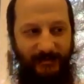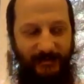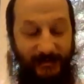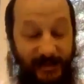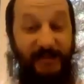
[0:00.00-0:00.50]

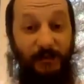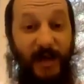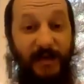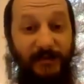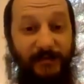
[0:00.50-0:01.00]
6
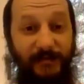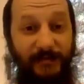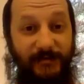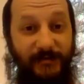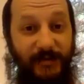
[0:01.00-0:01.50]

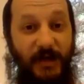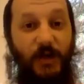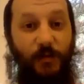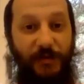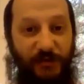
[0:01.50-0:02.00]
wagons
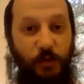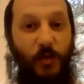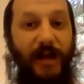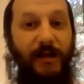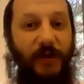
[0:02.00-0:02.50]
with
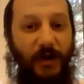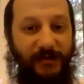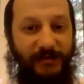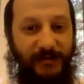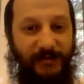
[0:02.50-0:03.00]
12
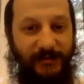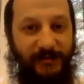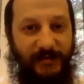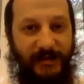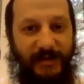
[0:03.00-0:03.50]

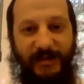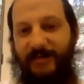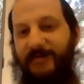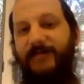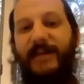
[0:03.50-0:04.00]
oxes.
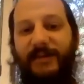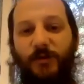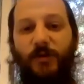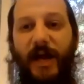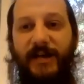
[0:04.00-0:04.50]
Then that's
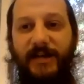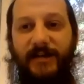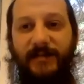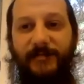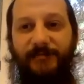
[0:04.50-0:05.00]
all I need.